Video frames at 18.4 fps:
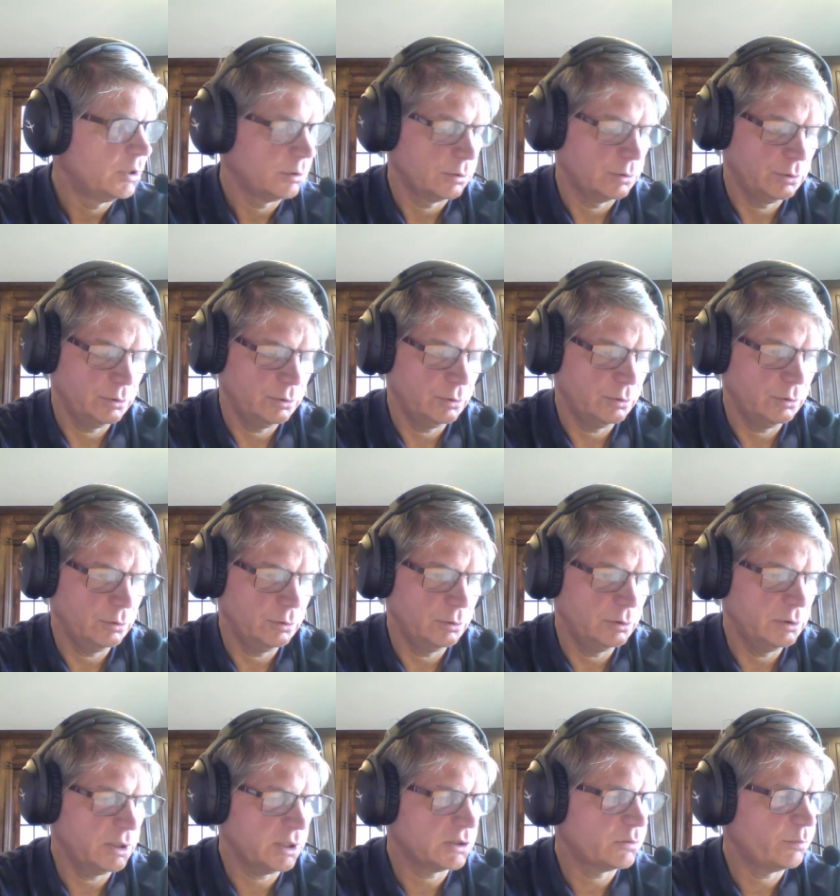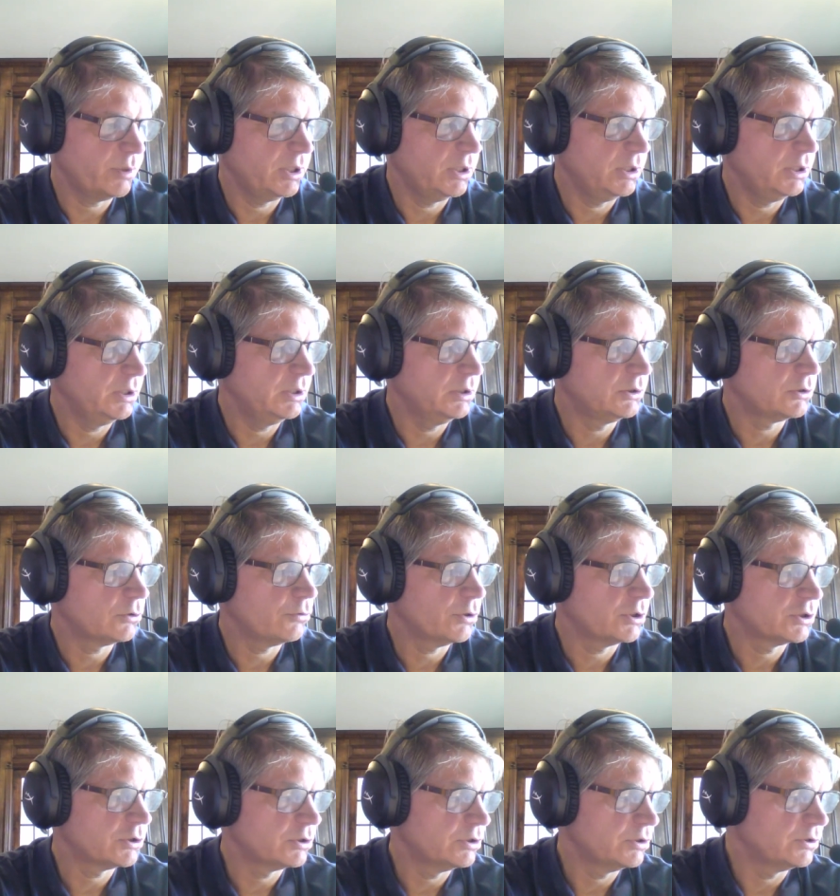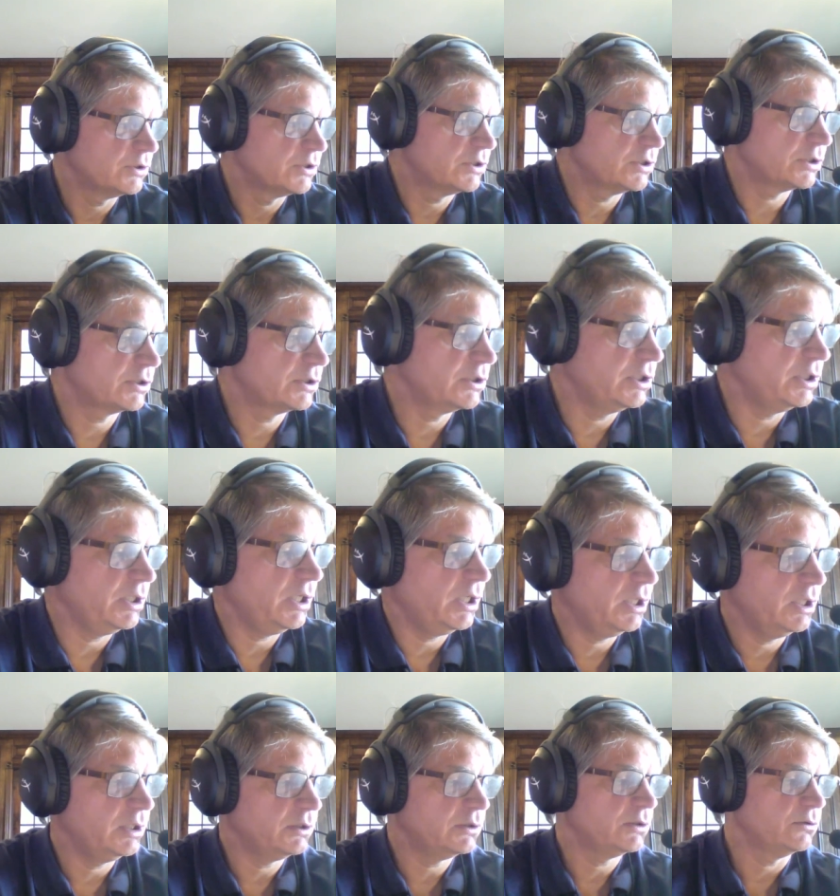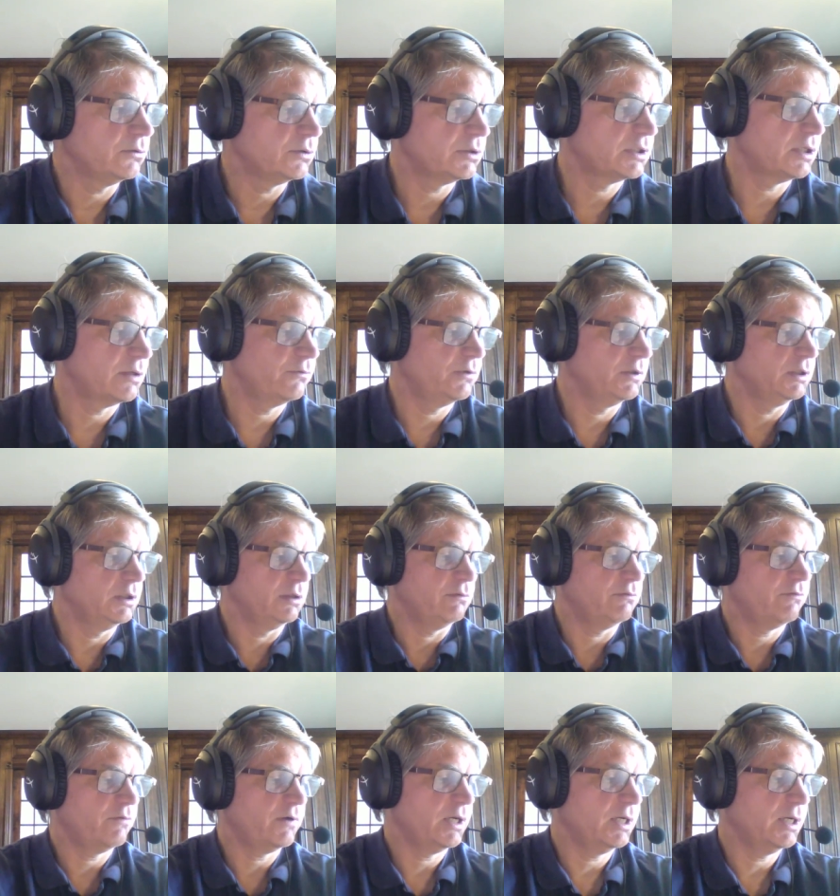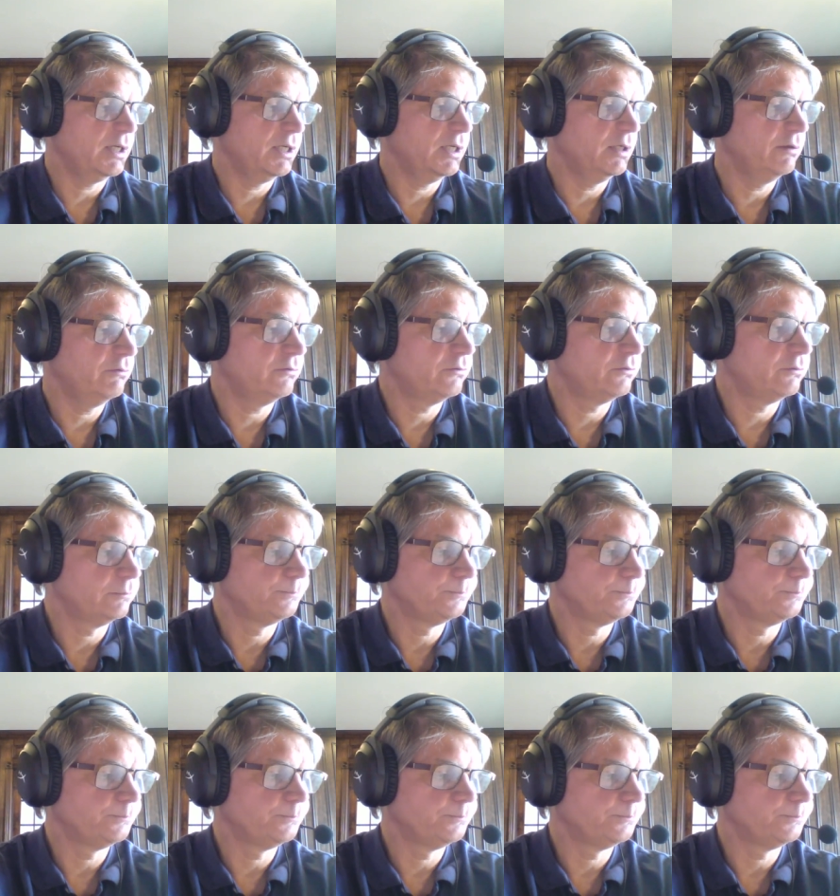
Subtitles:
Good. Next page, questions 68 to 75.